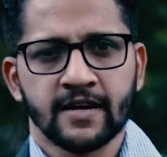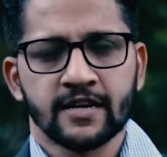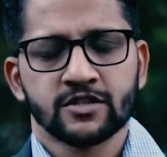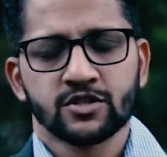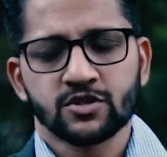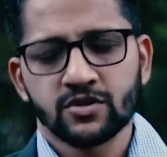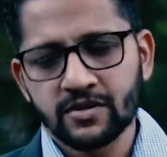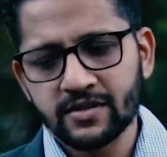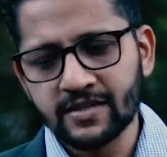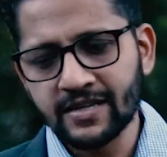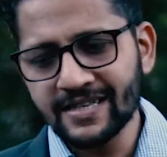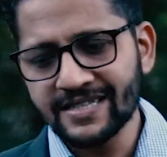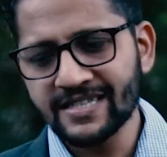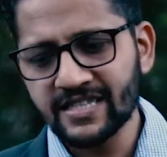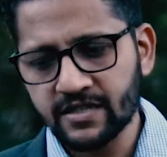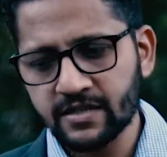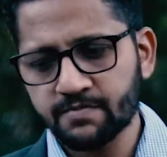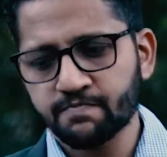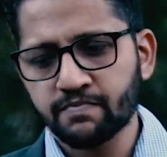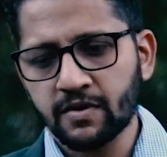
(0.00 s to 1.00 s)
So
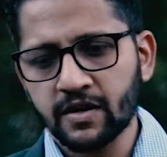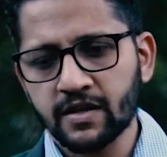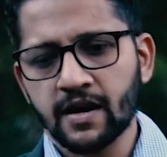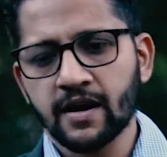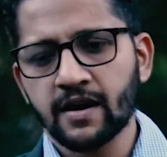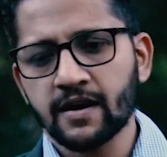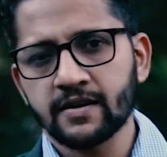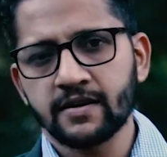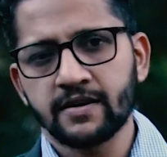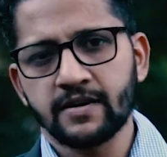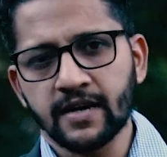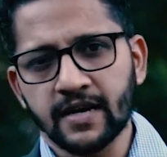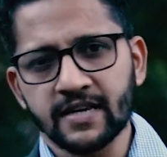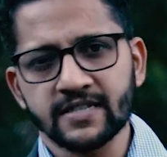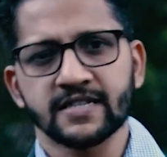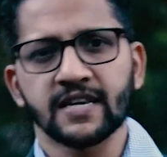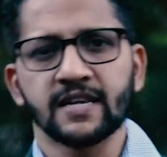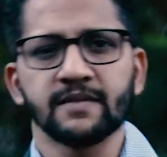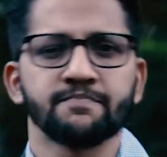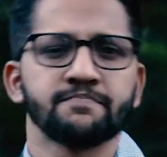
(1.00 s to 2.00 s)
this pada
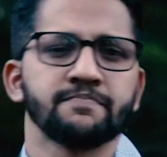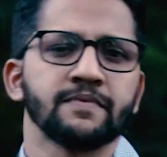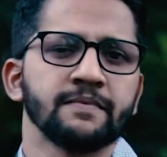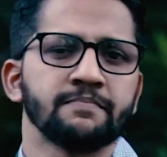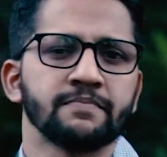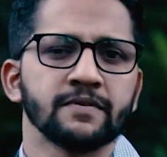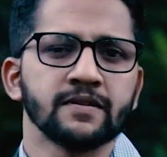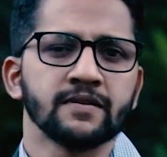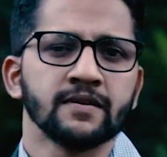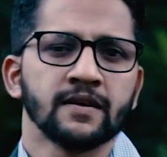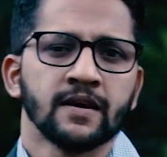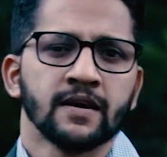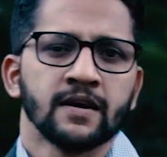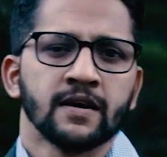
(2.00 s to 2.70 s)
does help people